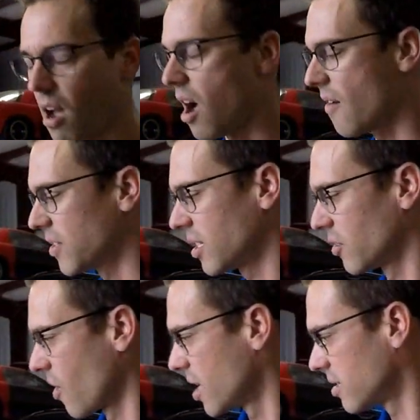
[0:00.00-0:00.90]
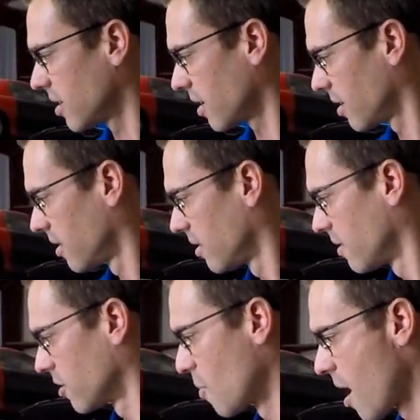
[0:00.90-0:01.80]
Obviously, in racing,
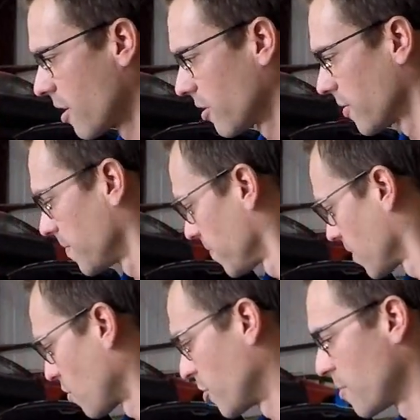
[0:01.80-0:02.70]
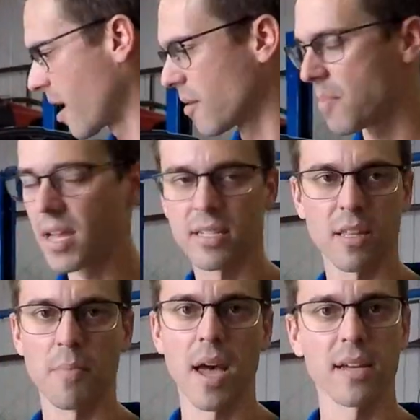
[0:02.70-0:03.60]
no matter whether you buy the best
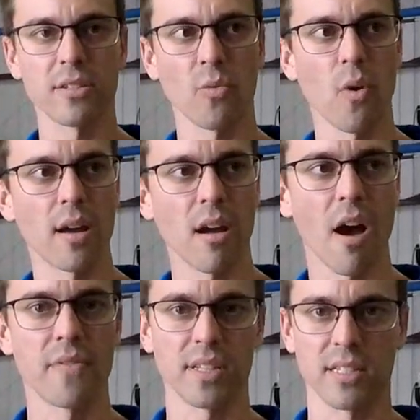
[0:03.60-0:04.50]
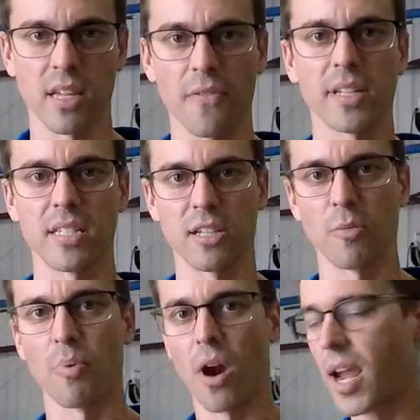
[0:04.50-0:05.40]
the best or what, obviously stuff can still
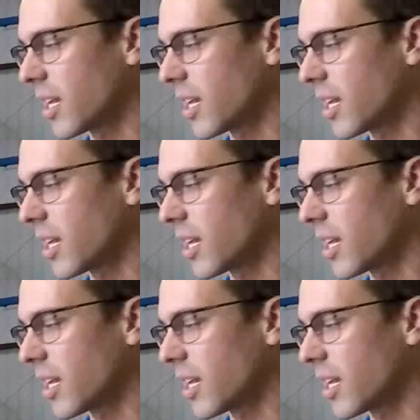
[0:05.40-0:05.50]
break.